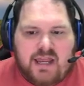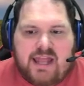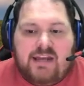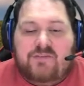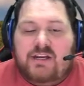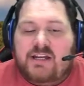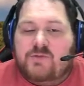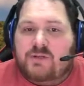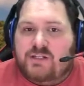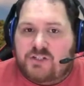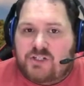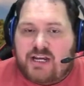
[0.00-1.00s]
And if you guys want
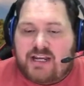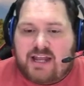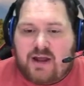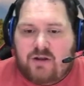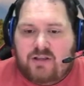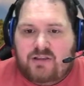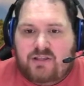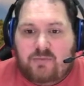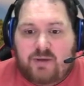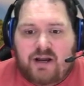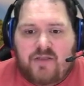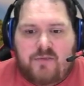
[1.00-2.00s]
to check it out a little
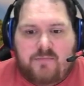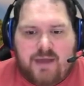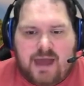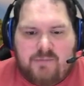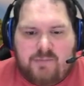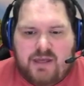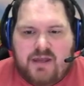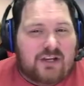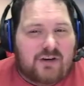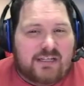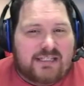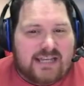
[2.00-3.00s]
bit on the map,
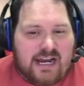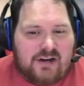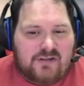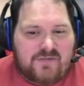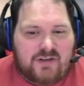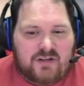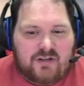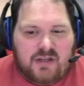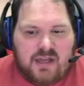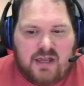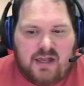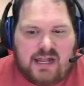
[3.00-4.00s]
here is Dyersville,
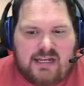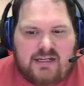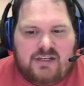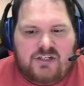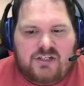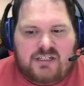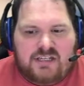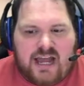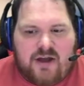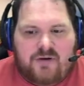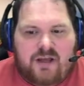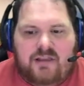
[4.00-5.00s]
and it is just
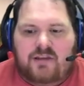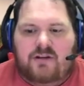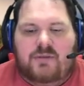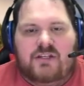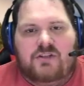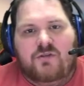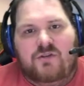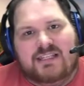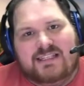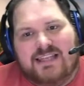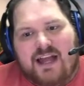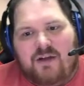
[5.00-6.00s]
down a little bit to the
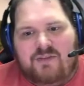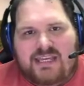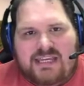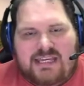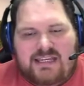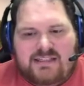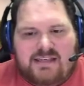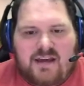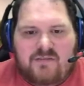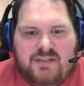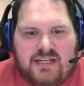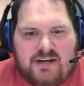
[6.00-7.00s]
southeast
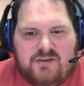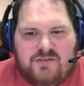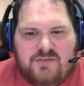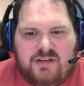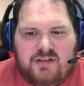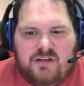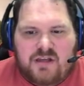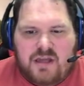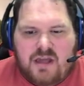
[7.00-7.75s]
of Dyersville,